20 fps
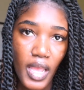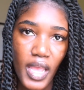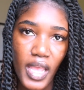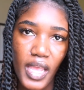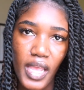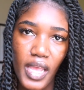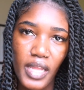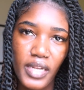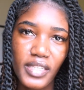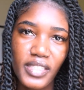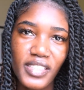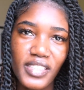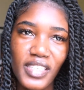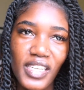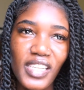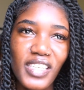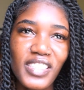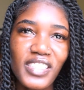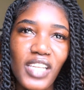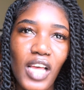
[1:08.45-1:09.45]
And
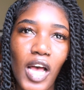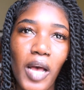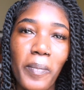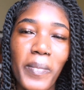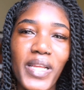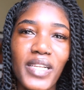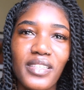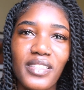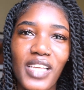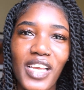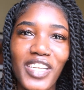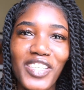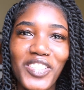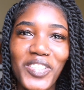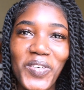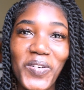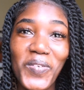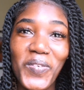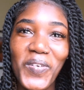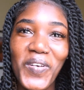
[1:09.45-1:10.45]
since I'm in tech
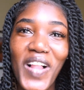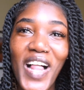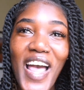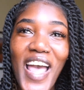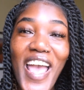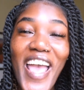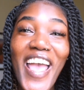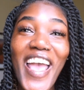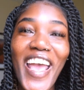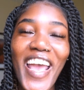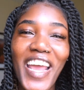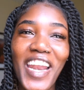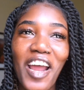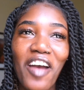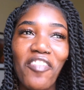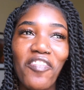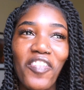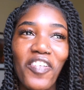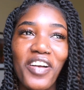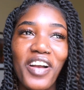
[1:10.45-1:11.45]
school and I
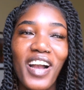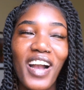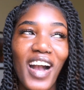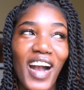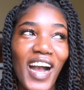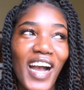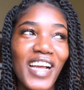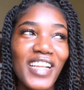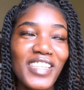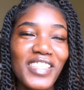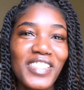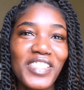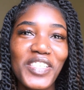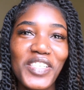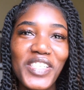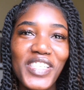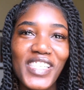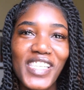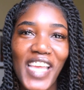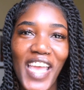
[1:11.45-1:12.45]
forgot
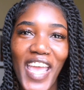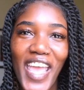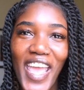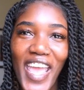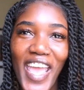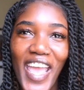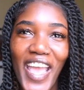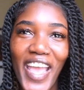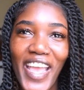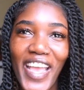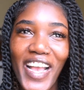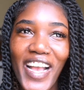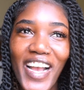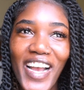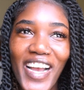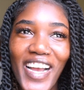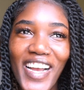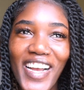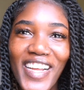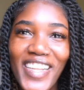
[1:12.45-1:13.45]
to take
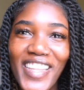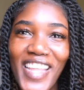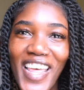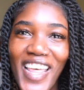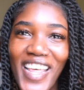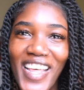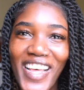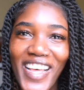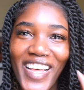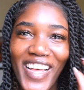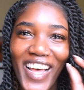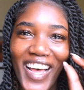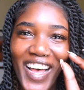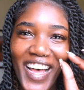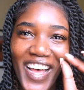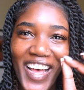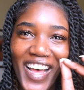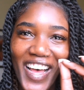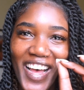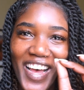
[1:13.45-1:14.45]
the
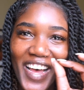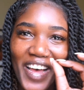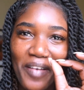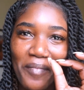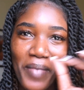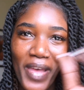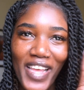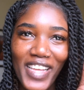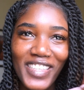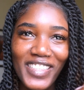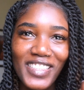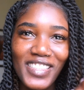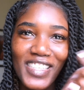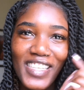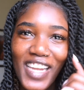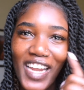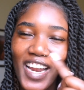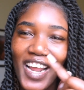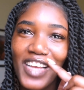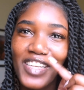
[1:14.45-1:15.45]
pasty
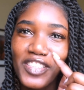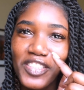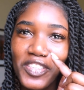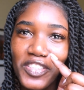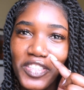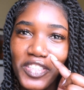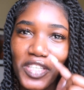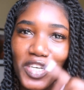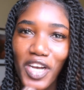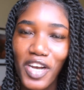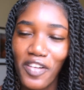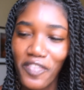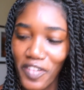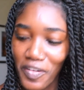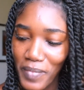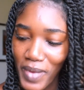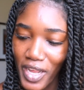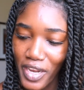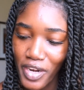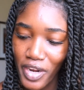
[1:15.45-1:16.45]
that I use to cover
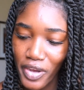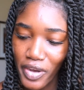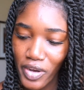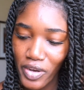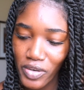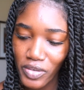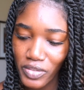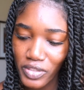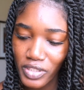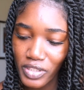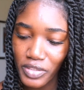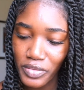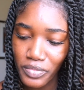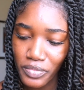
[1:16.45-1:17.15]
my nose.